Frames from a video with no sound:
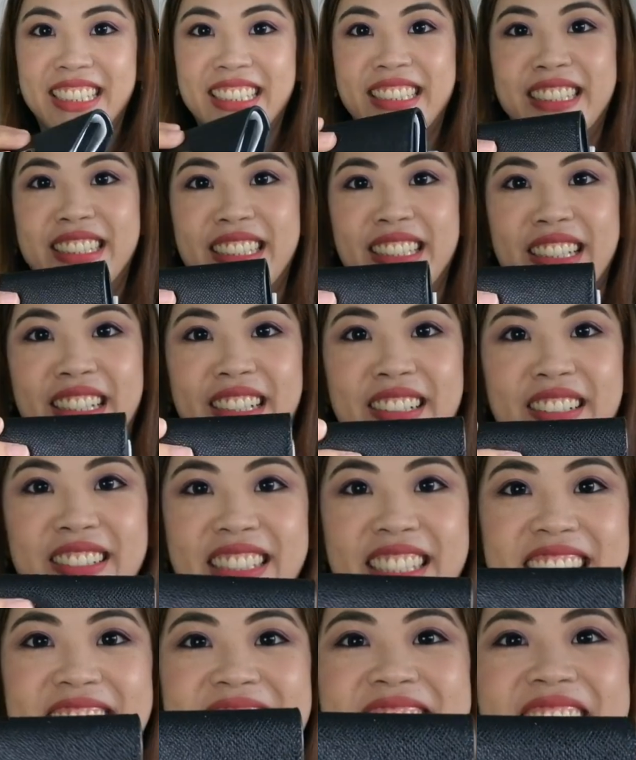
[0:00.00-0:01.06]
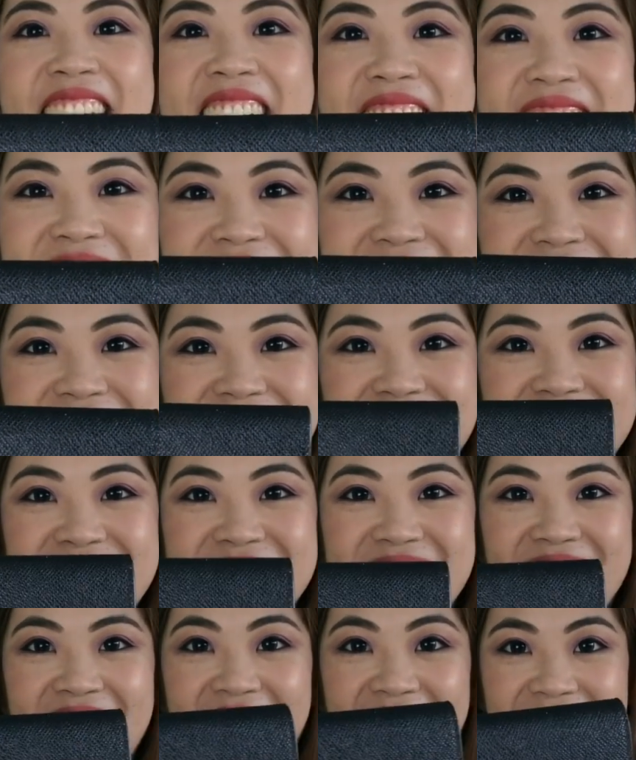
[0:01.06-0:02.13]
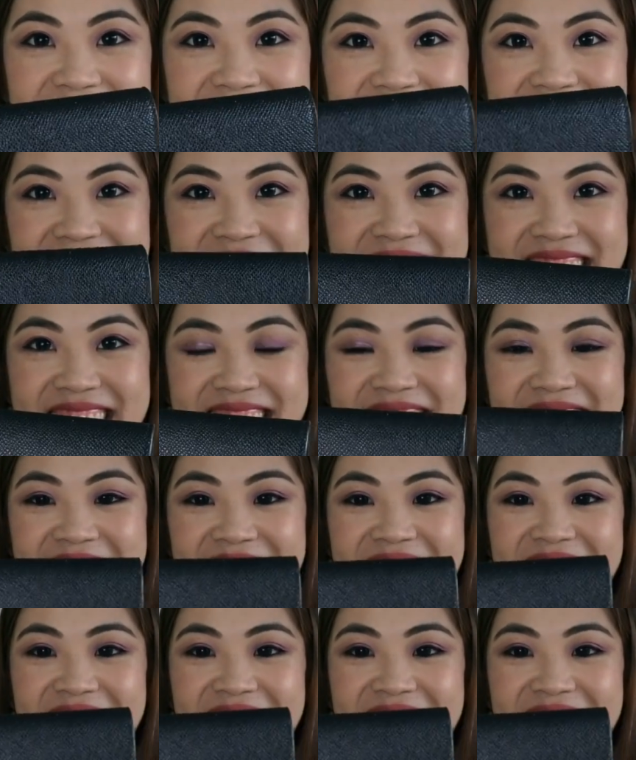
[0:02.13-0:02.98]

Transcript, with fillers: So yes, like this.